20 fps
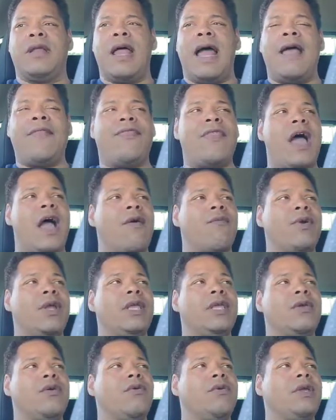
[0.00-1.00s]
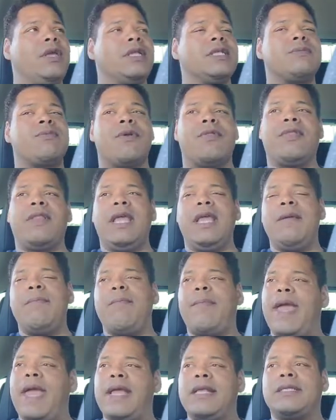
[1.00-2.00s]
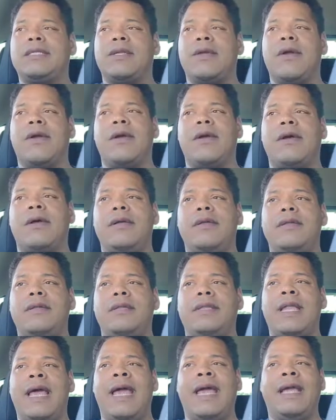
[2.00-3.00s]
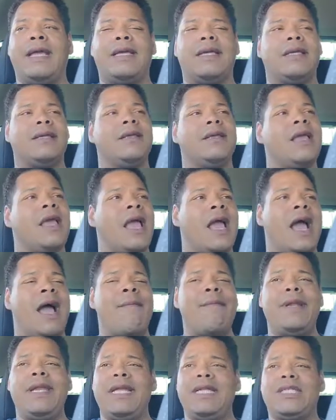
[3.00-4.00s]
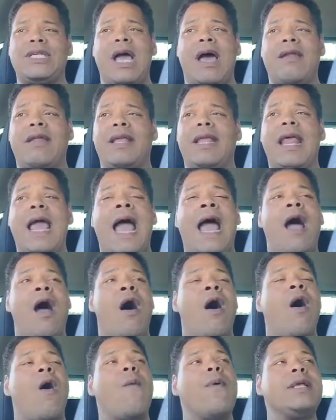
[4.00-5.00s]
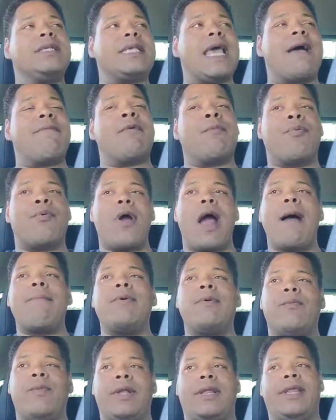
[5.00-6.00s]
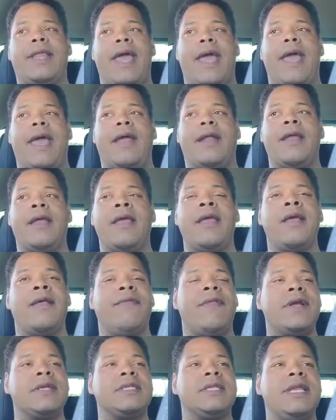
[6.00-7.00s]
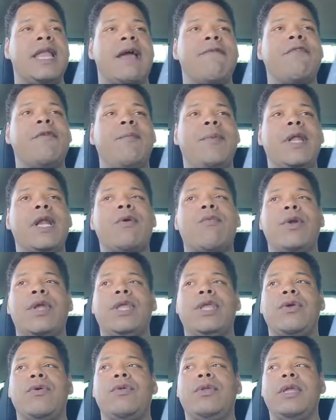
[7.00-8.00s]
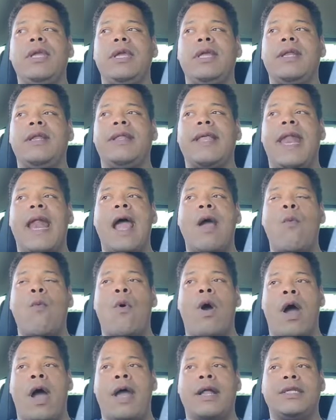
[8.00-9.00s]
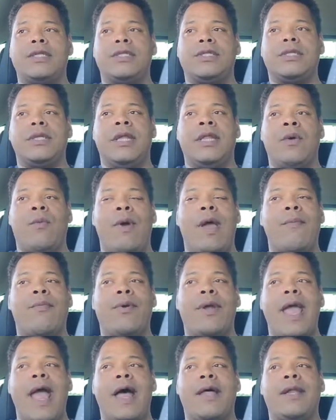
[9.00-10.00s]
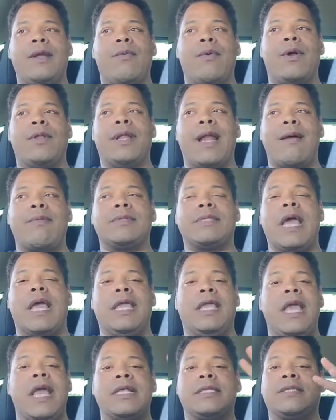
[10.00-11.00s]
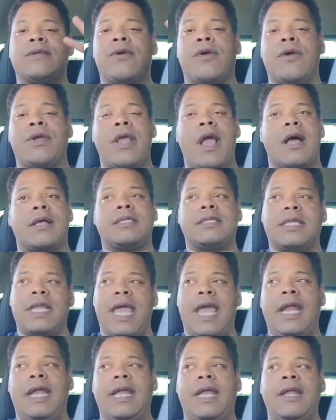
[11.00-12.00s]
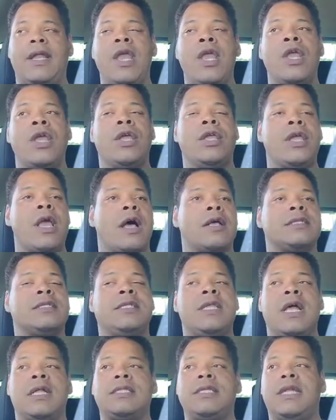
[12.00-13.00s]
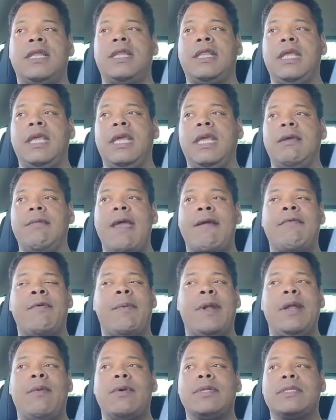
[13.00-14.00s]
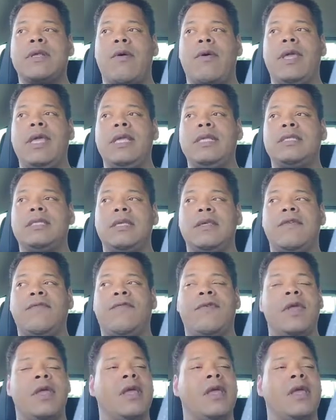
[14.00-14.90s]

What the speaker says: I thought reunions were theme-based, girl. Like, I'm gonna need y'all to, I always have a problem with that. There's never been a reunion that I watched in the web reality world that I was like, yes, girl, y'all slayed it. Y'all stuck to the theme. Everybody was cohesive.